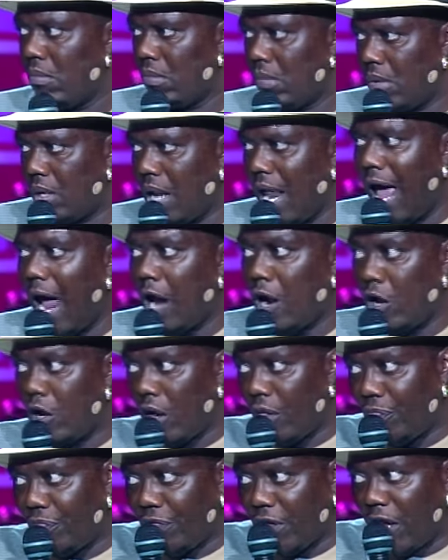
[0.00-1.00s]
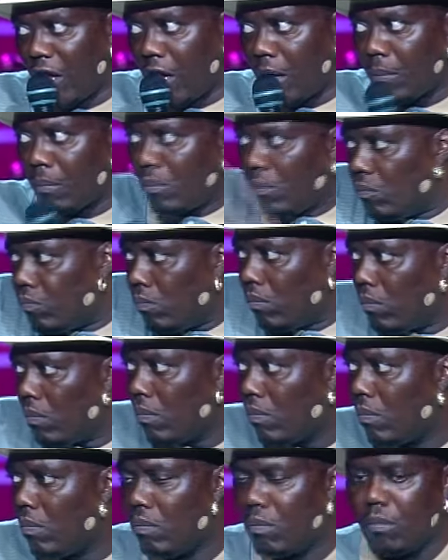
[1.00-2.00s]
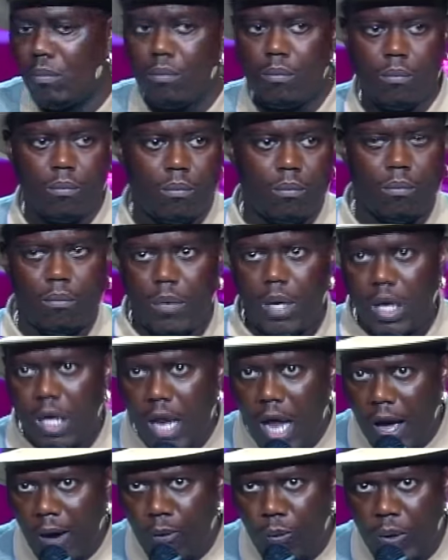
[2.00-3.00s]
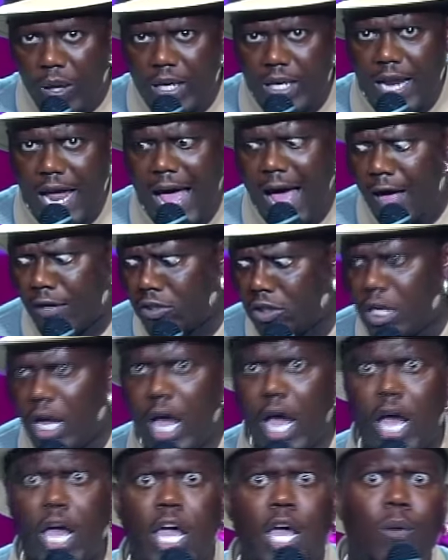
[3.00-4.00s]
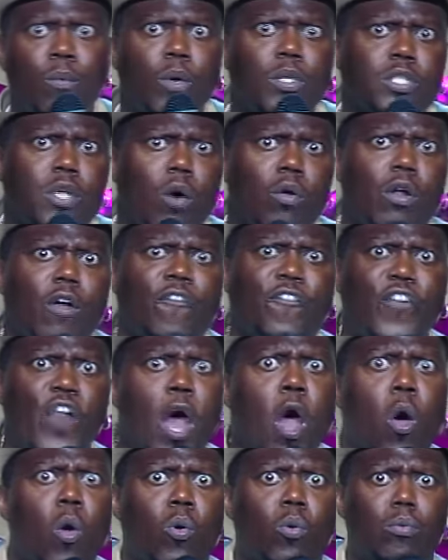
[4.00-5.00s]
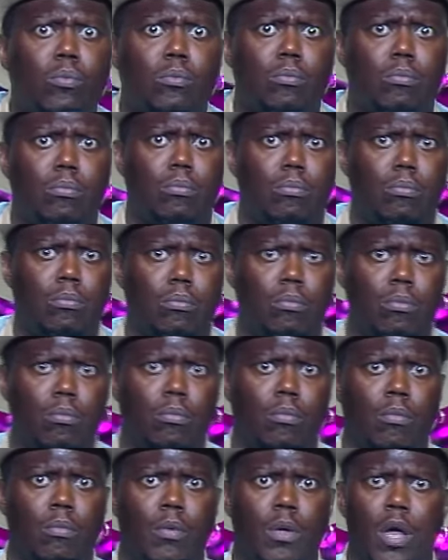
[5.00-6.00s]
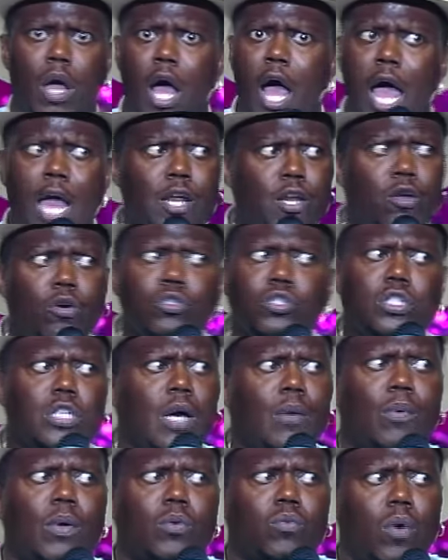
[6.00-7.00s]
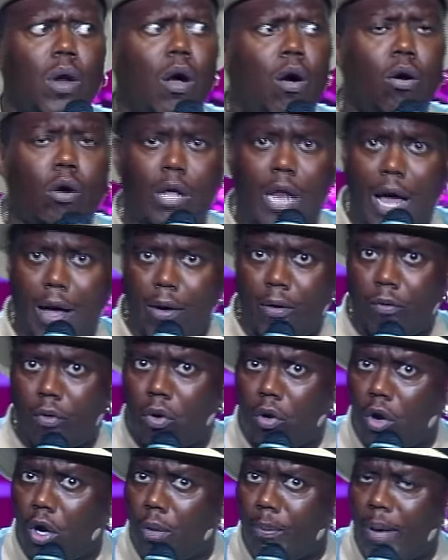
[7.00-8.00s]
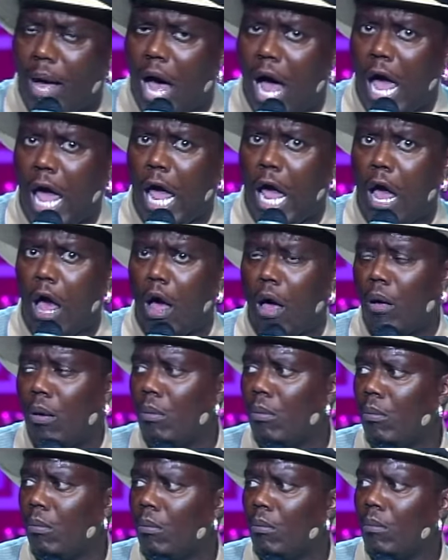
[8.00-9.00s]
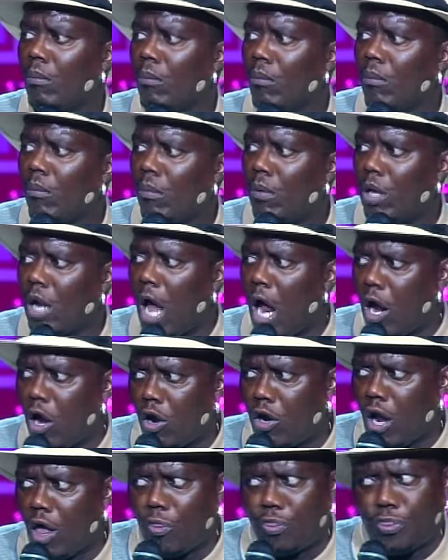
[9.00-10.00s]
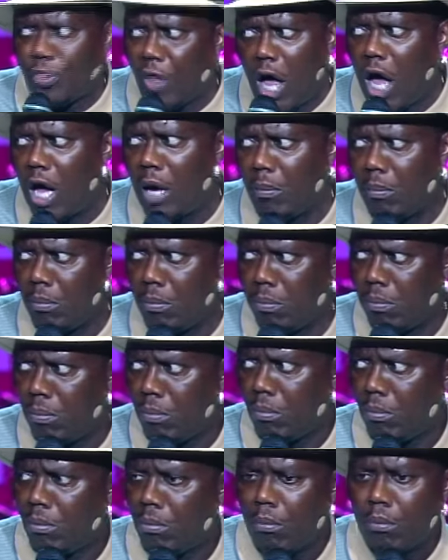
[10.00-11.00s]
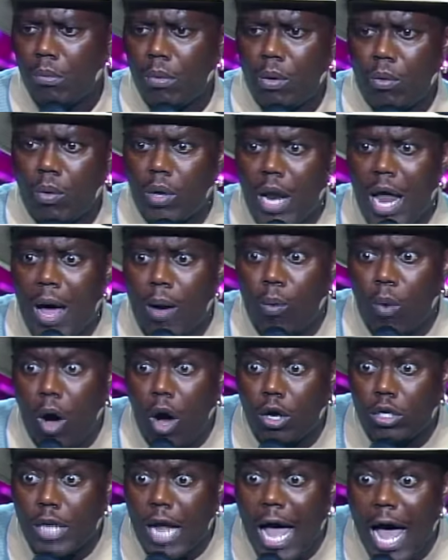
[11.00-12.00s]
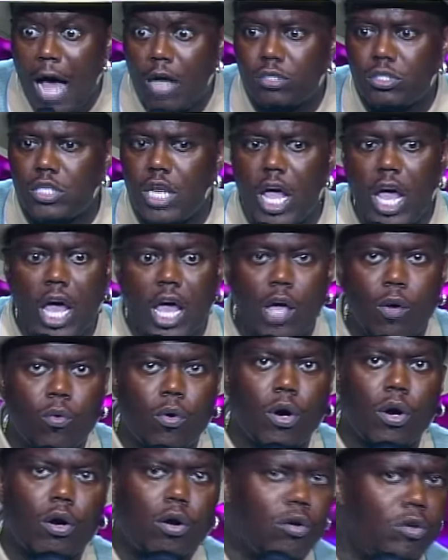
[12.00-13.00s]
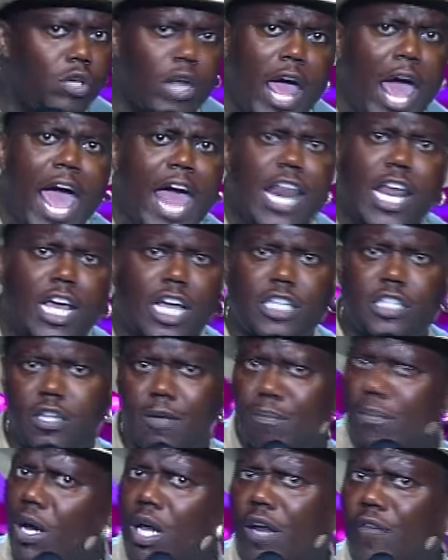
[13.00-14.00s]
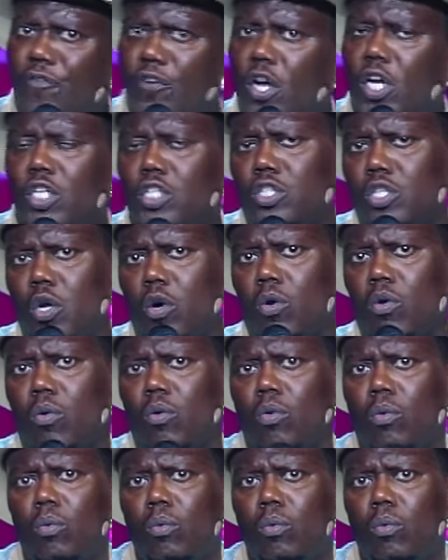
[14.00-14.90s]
and I heard a thump. And I went downstairs. Him was on the floor. I knew something was wrong when I was rolling my hair, and I heard a thump. And when I walked downstairs, he was glad to get the motherfucker stole.